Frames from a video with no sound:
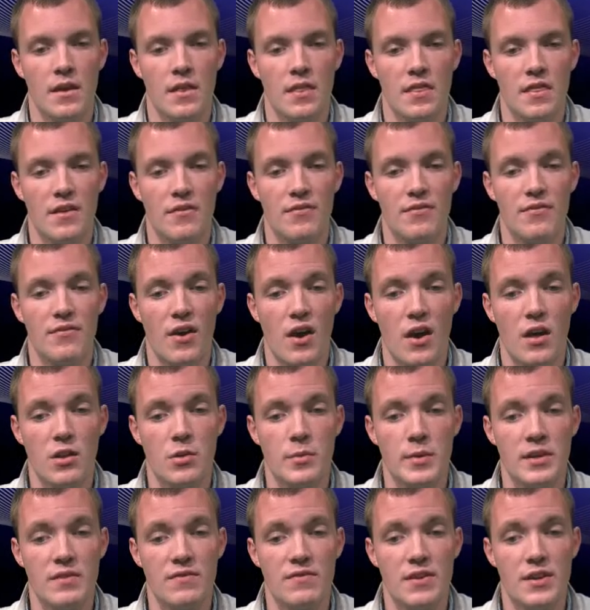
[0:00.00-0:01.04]
The
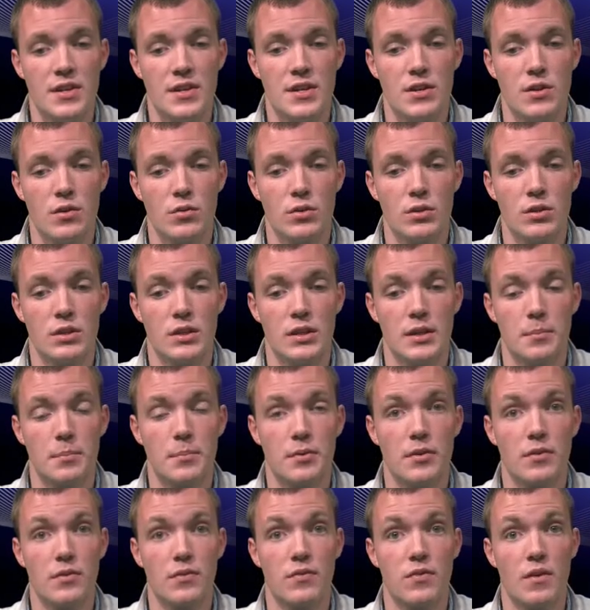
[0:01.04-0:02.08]
following video clip
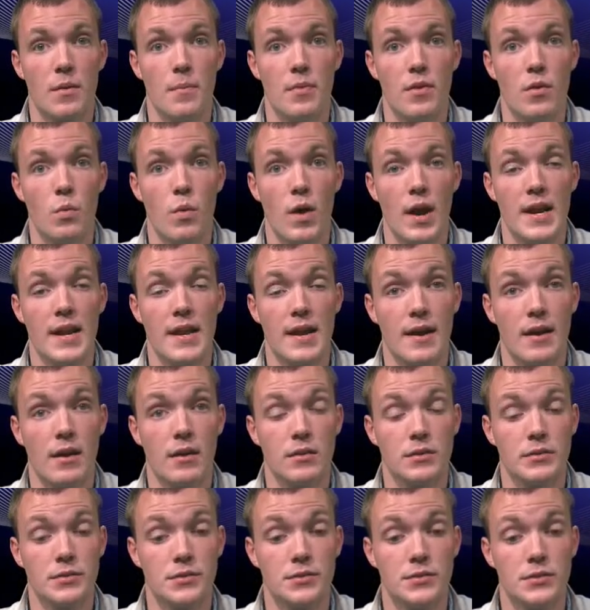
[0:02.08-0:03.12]
from the White
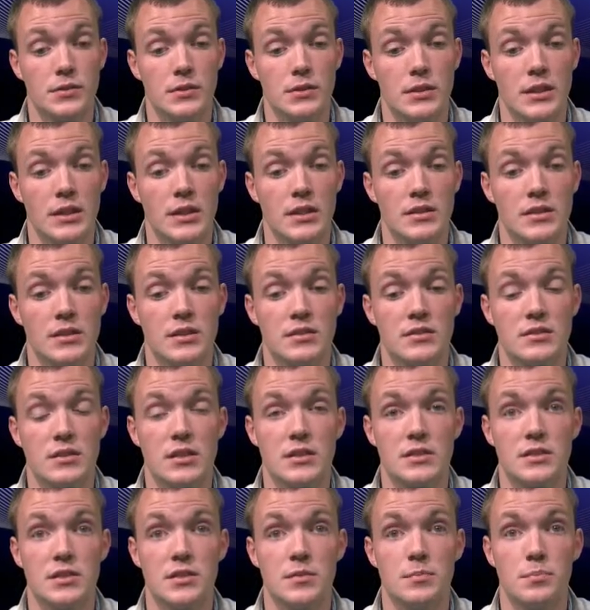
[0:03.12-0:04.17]
House
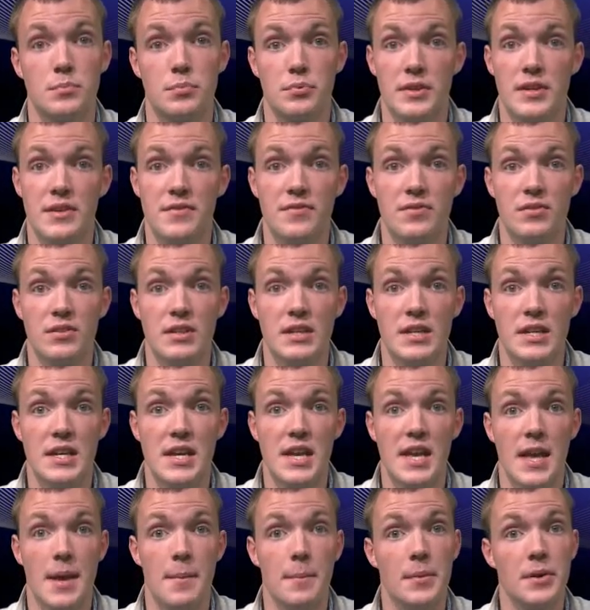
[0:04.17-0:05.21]
discusses briefly
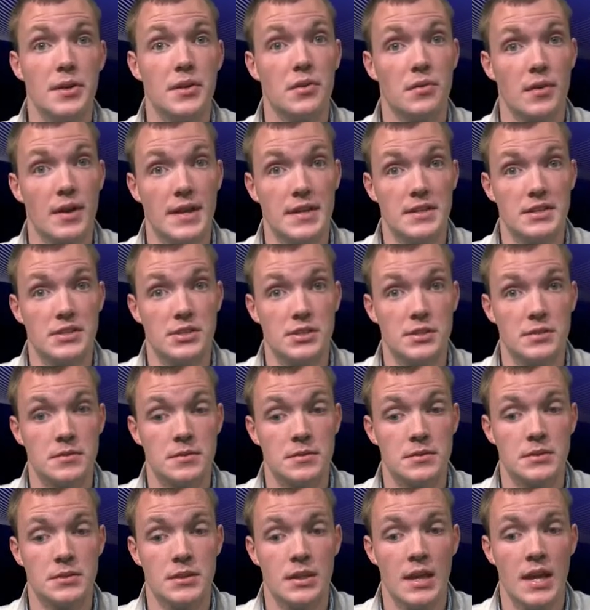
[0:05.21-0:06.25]
immigration
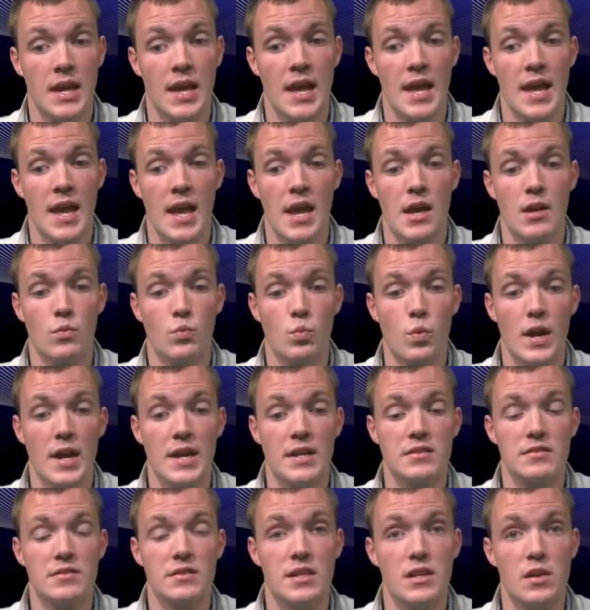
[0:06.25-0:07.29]
and
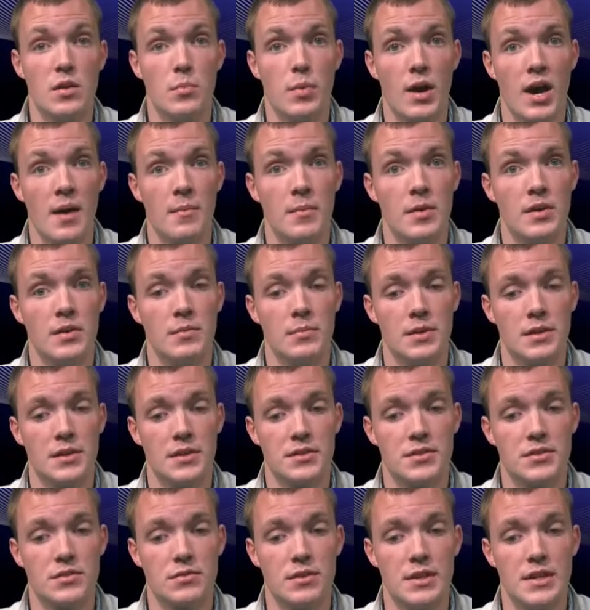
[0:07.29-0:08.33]
ways the Obama
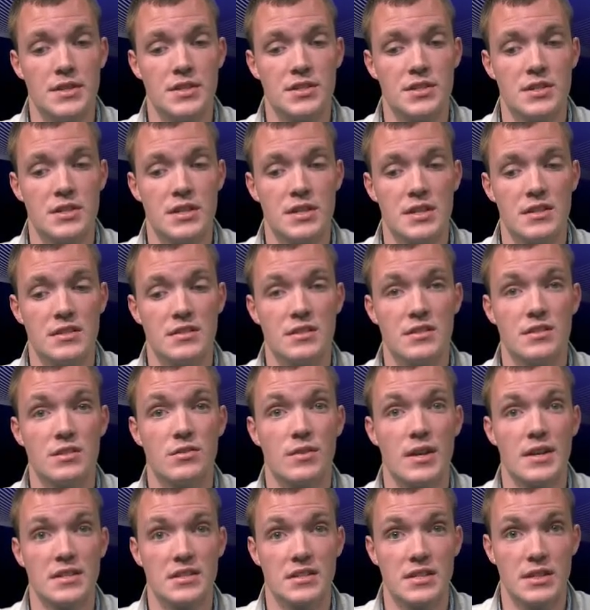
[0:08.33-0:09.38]
administration is
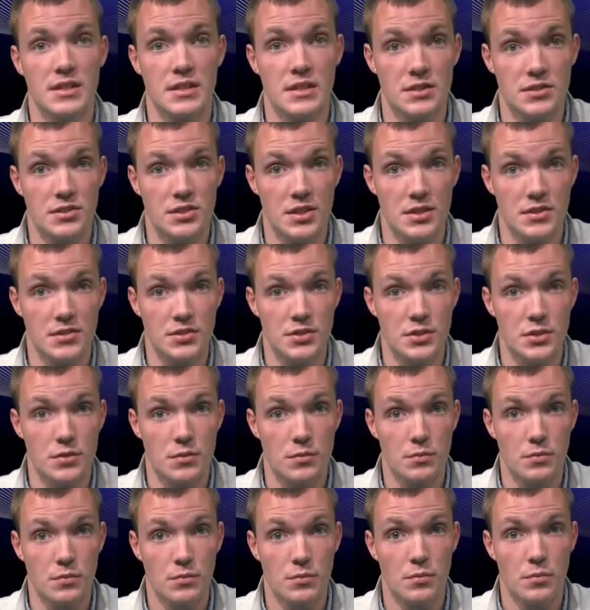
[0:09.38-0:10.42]
addressing this issue.
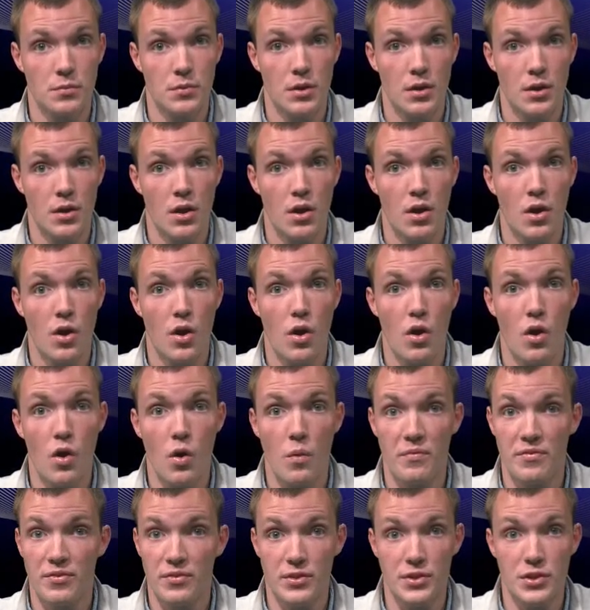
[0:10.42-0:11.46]

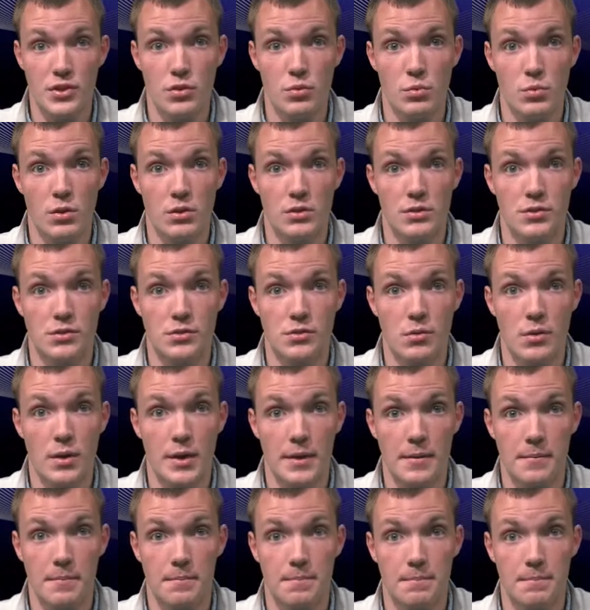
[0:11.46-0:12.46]
Hopefully you will enjoy.